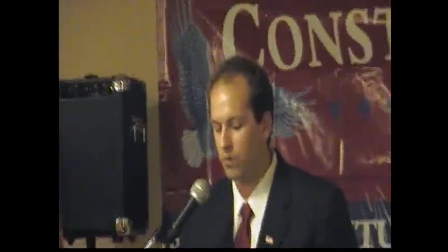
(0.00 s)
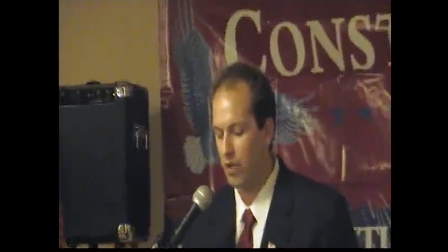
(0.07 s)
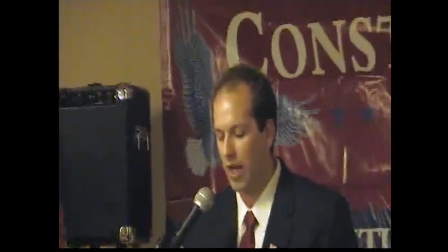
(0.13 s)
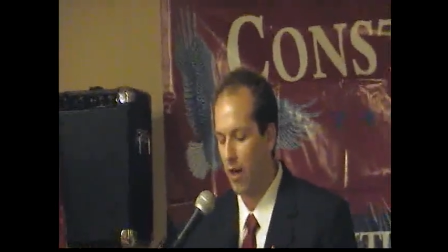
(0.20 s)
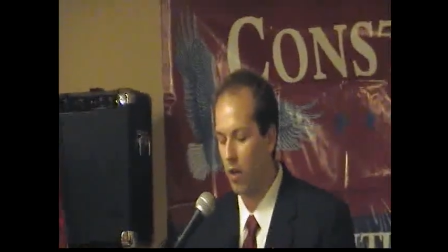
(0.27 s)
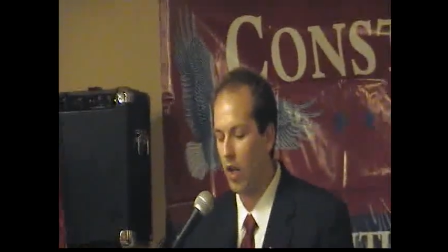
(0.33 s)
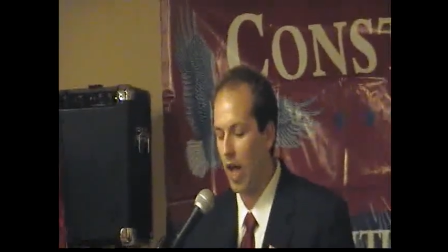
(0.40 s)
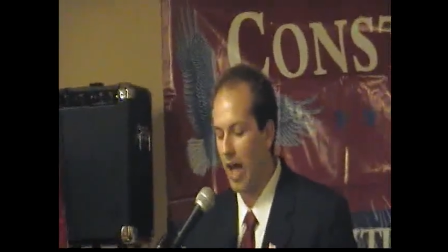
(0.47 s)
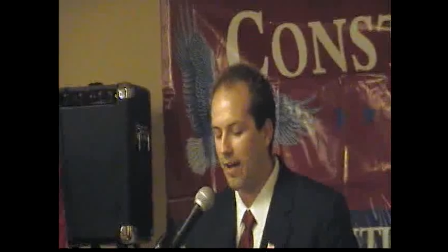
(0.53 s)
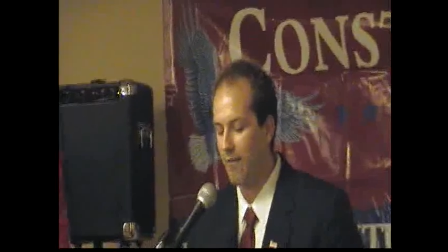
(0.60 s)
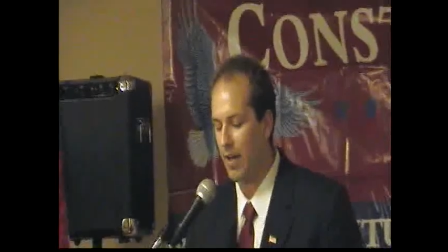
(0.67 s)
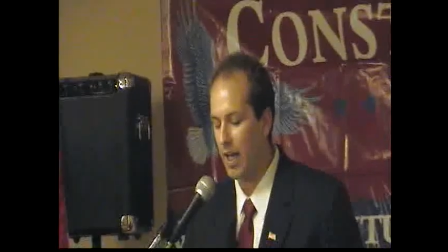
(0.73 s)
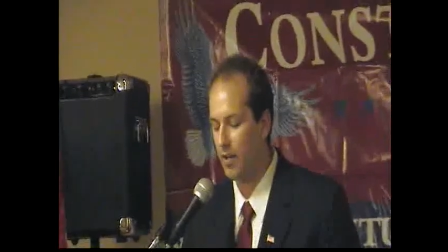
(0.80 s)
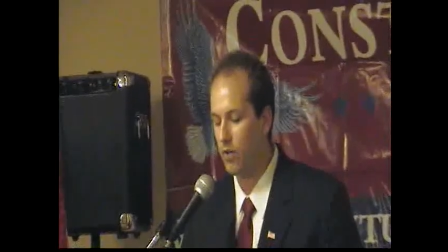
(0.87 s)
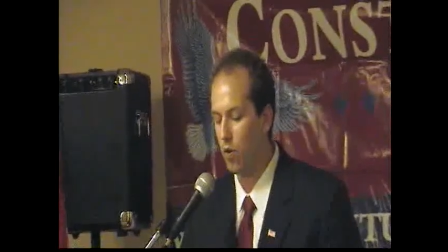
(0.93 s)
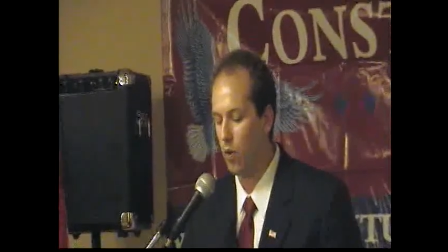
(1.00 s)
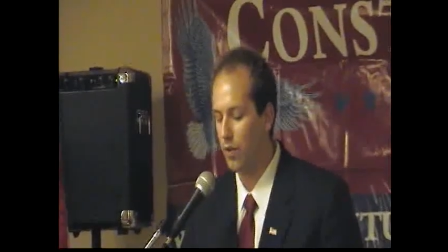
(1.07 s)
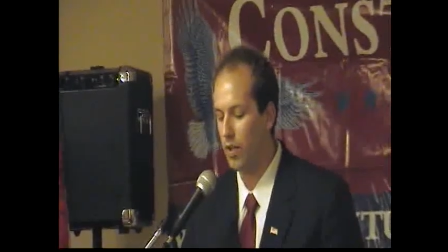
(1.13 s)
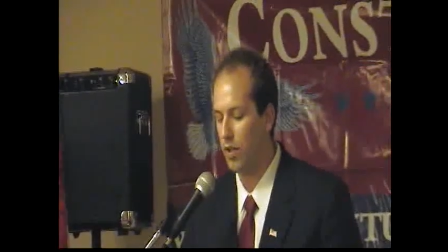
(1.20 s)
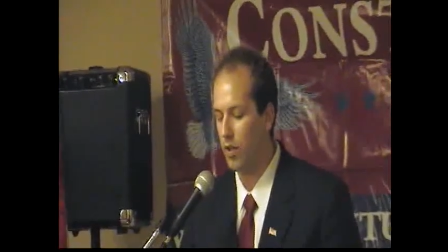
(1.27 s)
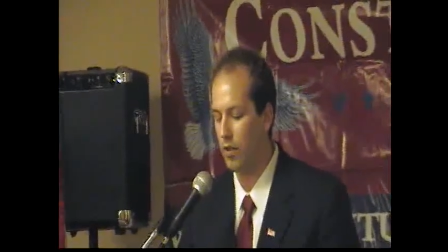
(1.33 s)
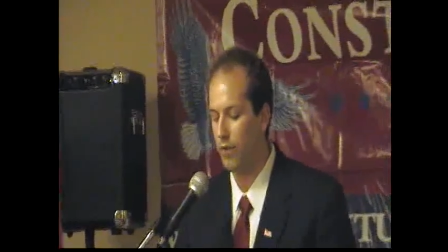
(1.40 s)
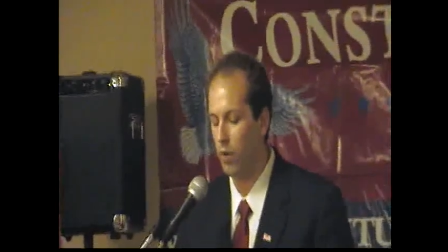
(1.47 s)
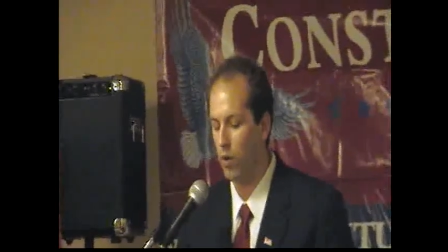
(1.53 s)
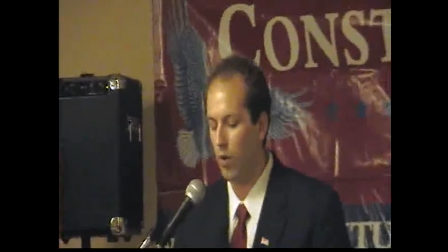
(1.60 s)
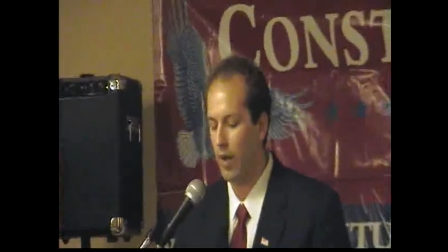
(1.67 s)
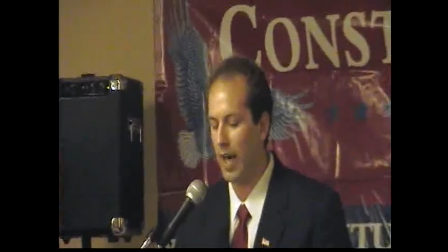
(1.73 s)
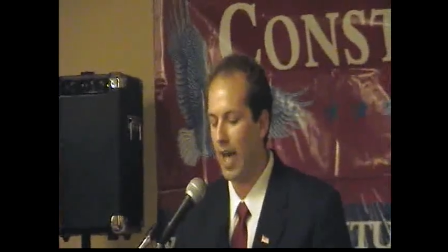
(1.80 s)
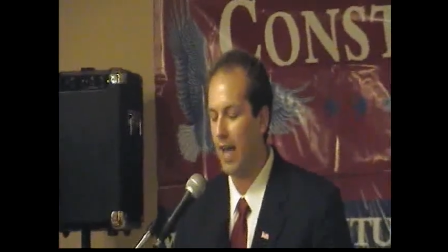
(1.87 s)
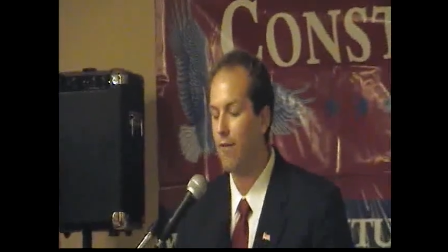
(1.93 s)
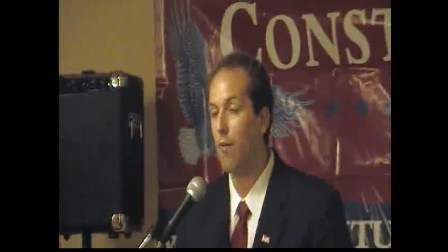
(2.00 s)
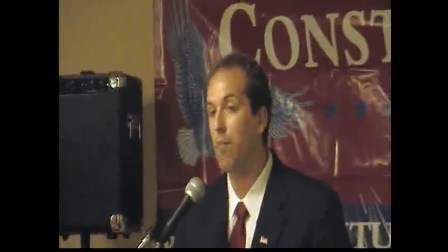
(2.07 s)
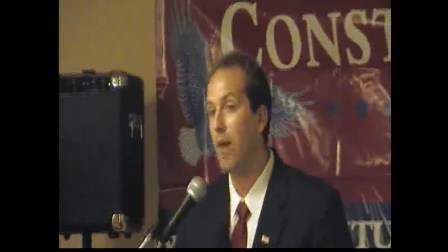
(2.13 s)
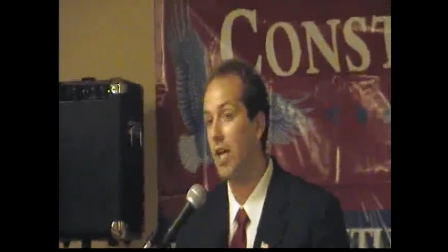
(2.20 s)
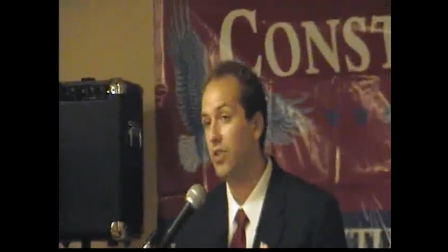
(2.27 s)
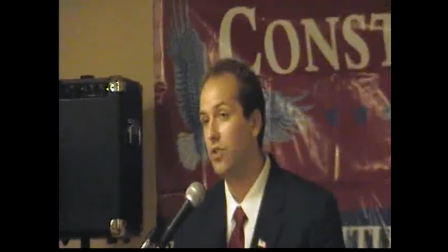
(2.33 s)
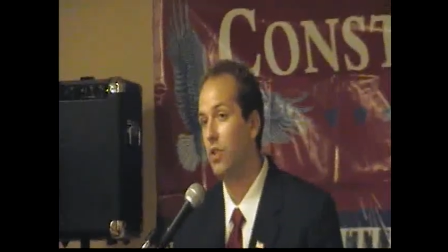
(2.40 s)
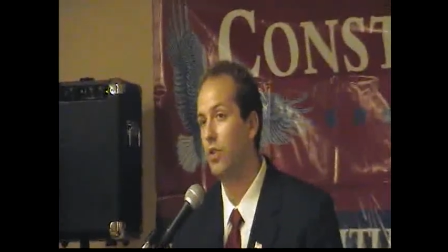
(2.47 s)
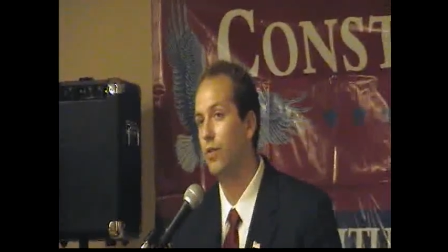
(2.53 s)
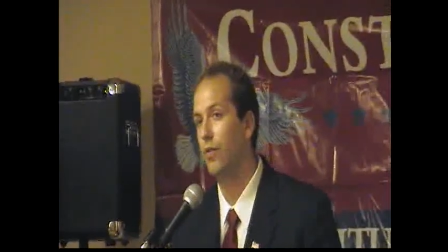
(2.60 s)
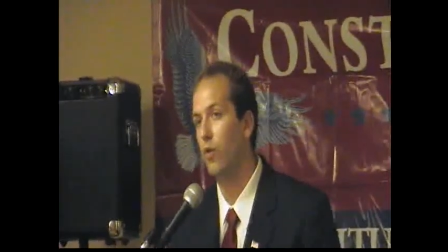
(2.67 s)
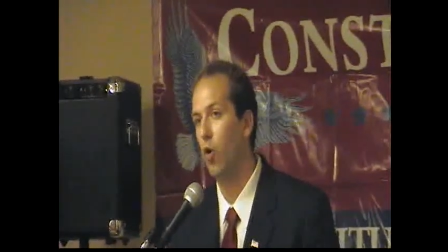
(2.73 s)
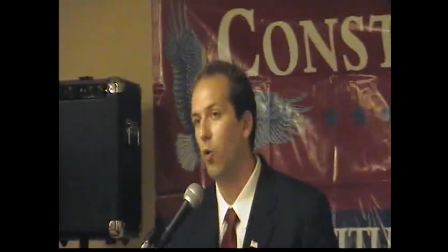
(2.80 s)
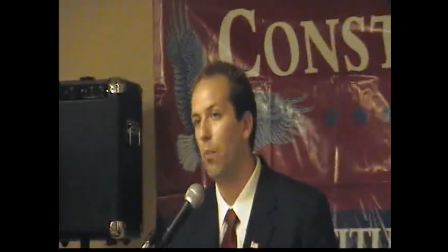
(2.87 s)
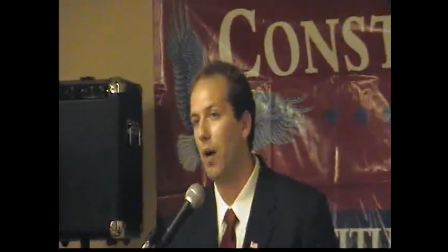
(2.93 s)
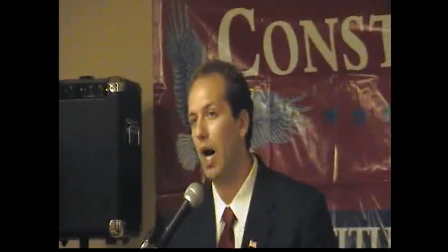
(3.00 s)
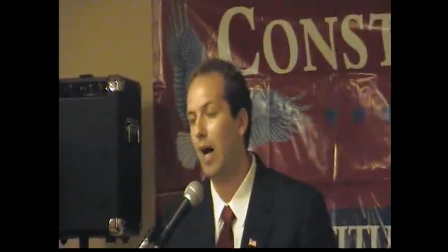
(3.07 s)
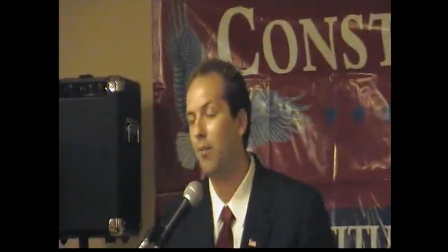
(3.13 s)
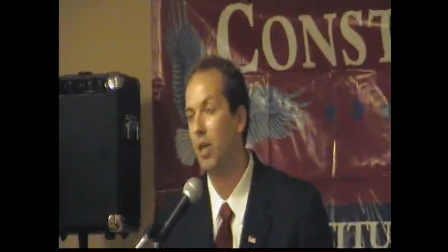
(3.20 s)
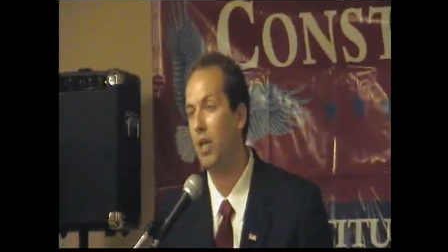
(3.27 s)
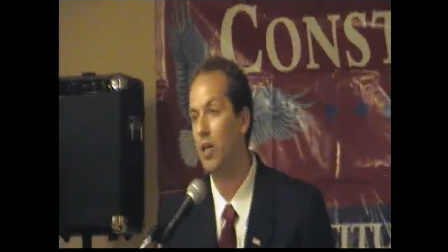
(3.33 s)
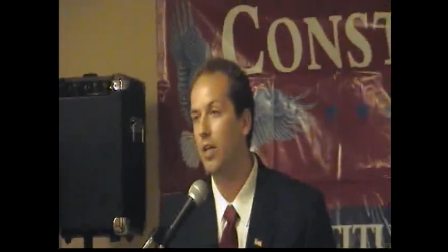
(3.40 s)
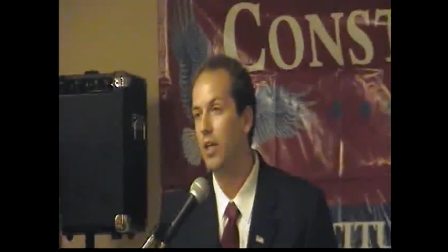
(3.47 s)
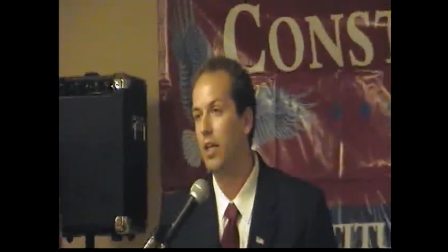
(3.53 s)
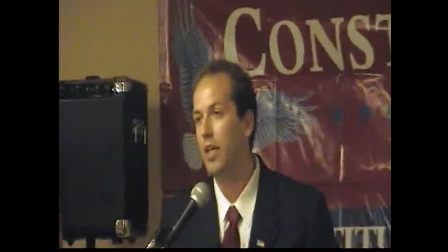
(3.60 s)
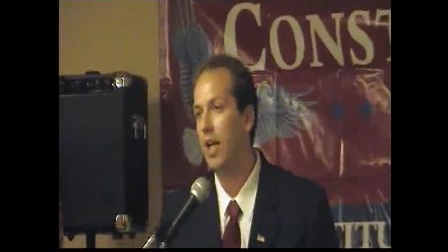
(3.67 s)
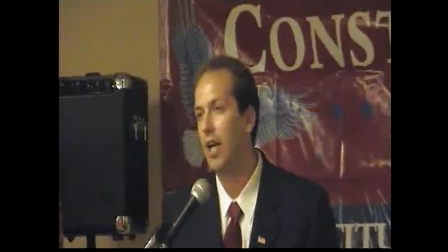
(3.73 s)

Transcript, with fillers: Channel Live, and I told Neil Cavuto that I have a message for Obama